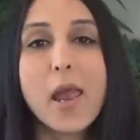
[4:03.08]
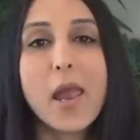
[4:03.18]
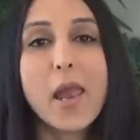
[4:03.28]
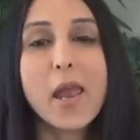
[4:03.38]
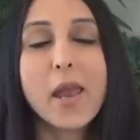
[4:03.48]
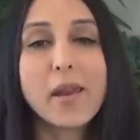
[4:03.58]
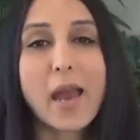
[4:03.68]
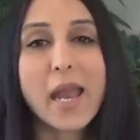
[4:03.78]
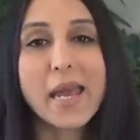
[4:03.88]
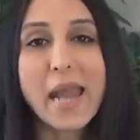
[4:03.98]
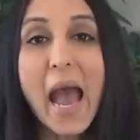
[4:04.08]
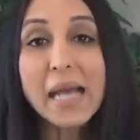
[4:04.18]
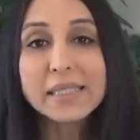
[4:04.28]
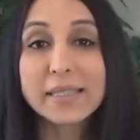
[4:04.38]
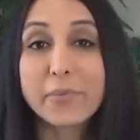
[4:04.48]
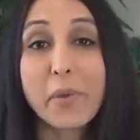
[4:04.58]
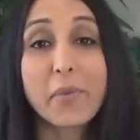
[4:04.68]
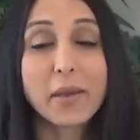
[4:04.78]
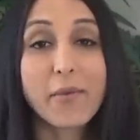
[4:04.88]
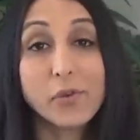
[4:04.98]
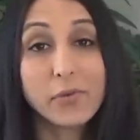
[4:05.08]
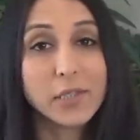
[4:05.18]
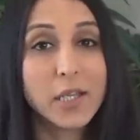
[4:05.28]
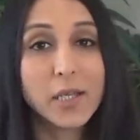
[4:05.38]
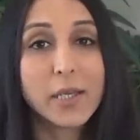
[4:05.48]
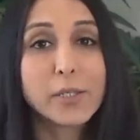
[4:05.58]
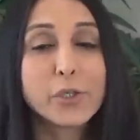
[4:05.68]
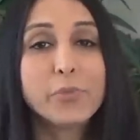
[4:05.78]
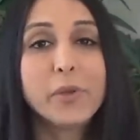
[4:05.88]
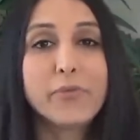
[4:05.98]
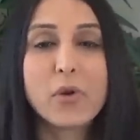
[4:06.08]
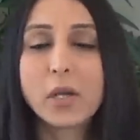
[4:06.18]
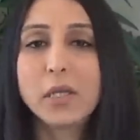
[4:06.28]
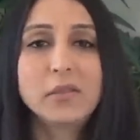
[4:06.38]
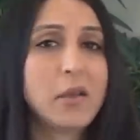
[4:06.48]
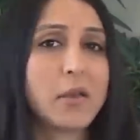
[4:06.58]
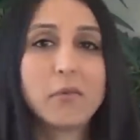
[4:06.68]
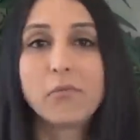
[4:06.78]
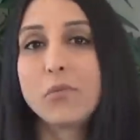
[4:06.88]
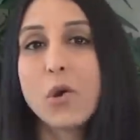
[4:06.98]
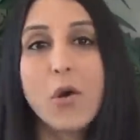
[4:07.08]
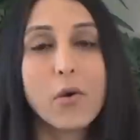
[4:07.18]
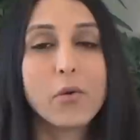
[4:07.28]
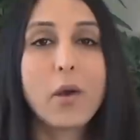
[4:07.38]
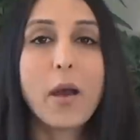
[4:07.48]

and I had asked him, I'm like, have you ever done a kitchen before? And he's like, no.